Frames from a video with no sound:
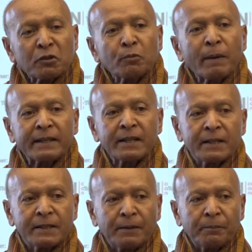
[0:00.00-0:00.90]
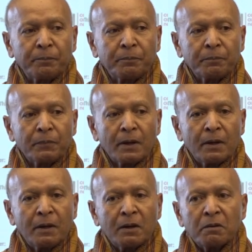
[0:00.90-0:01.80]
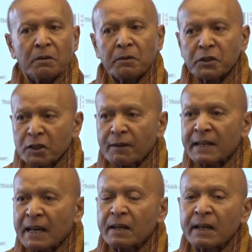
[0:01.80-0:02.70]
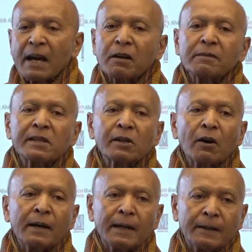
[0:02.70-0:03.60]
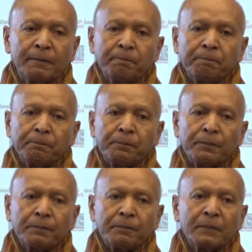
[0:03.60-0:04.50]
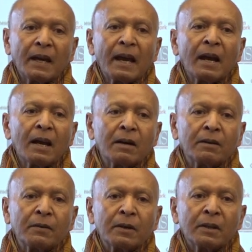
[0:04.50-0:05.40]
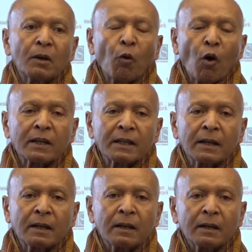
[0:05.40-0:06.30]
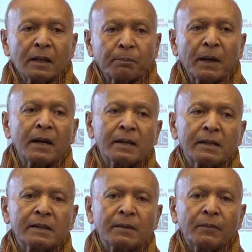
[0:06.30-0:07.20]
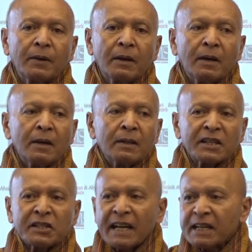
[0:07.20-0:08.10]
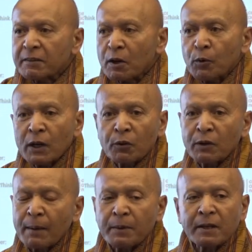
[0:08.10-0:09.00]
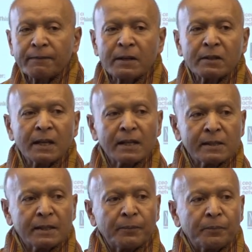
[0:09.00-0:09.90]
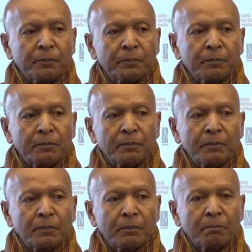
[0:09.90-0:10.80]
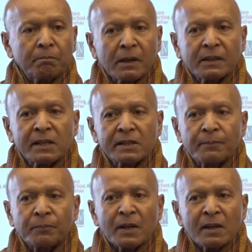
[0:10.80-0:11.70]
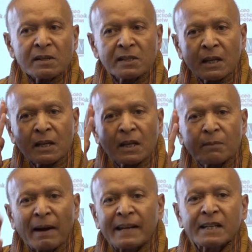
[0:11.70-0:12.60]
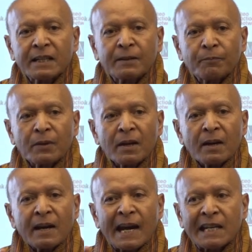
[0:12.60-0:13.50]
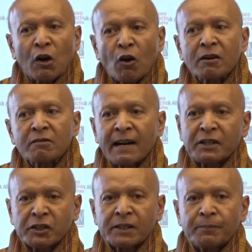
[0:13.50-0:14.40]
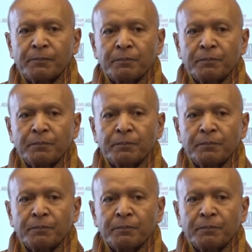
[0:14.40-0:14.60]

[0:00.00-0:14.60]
to do better. See? We should have taken care of the soil, the air, the water, the plants. The state of the world would have been different today, see. But this single-minded, headlong rush